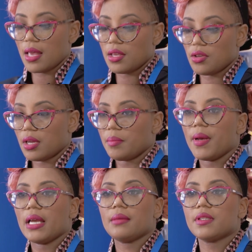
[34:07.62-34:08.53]
you can
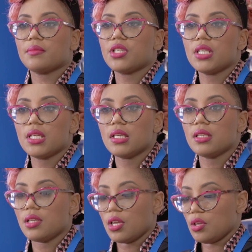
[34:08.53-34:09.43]
pipe some
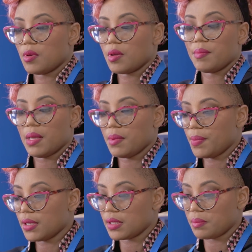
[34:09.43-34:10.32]
cheese, you can maybe
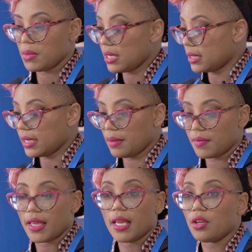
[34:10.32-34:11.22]
put some meat, the same
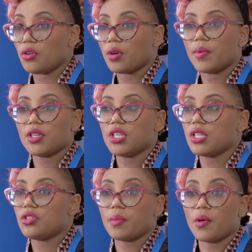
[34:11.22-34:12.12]
thing. You could put cheese,
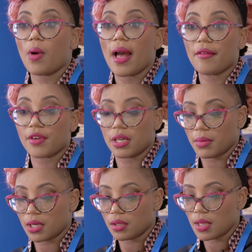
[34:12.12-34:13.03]
you can put whatever in the
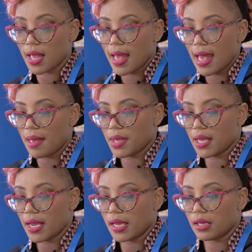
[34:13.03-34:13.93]
middle and make
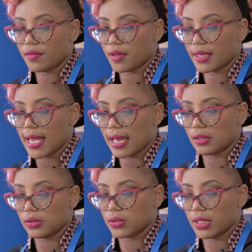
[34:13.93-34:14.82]
kind of a
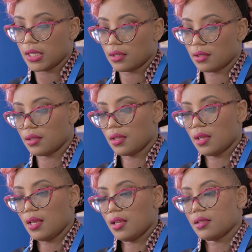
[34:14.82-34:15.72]
cannelloni.
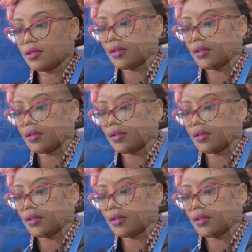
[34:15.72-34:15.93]
So